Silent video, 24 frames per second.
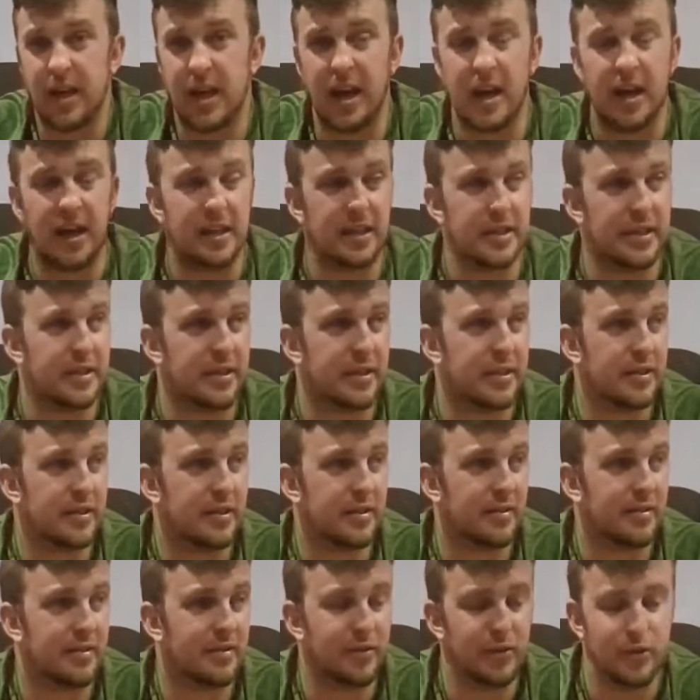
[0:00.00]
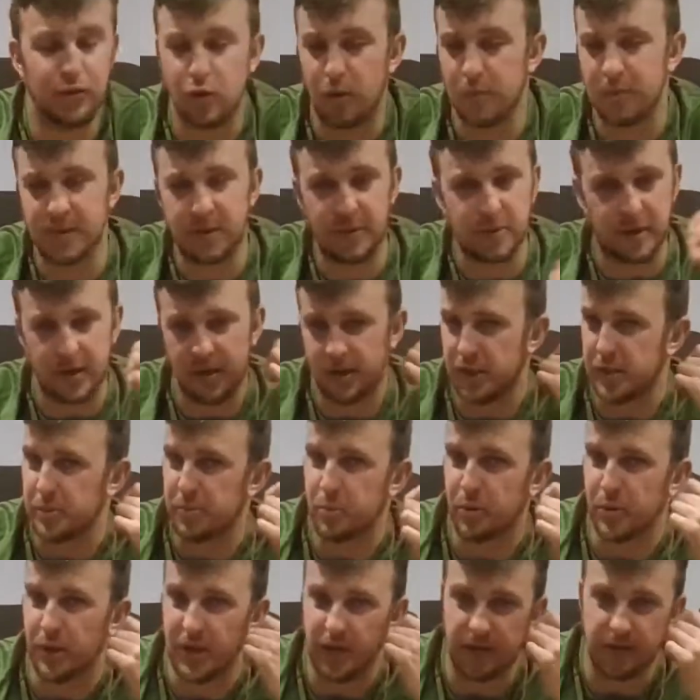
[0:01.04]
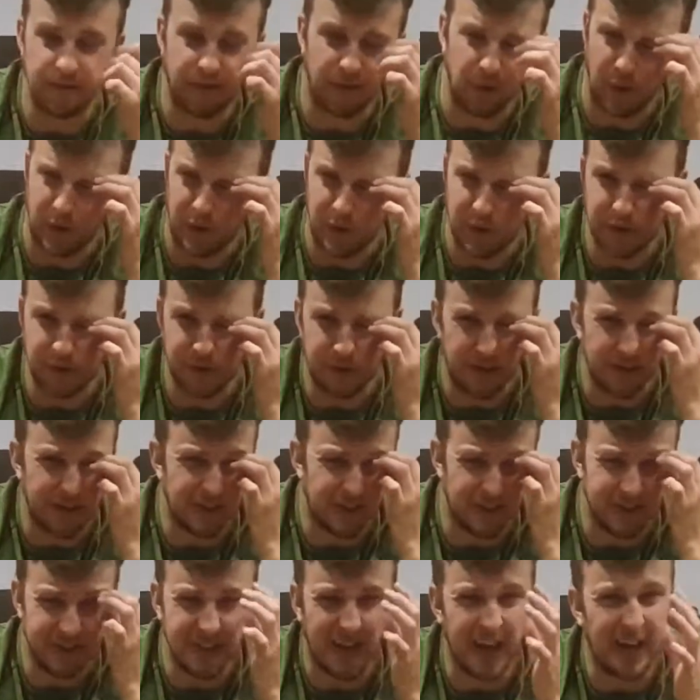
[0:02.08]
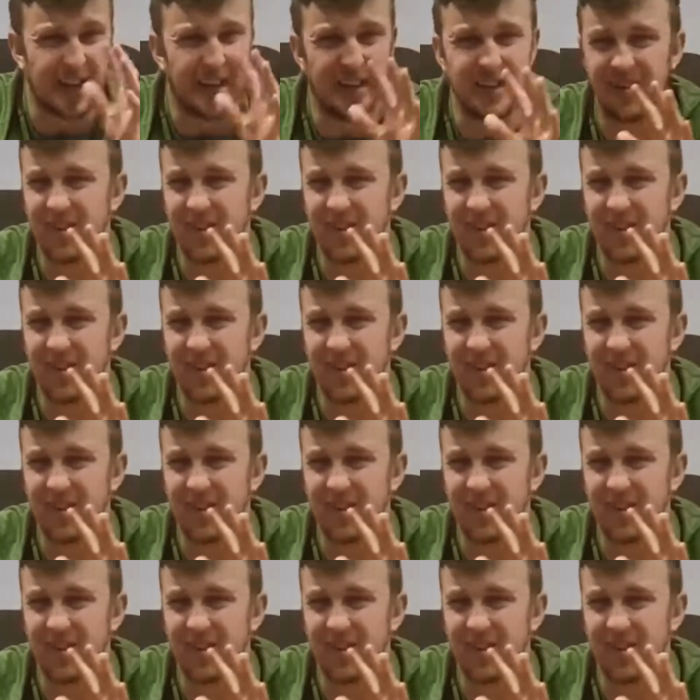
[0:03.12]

and normally when I just put earphones or anything like that in,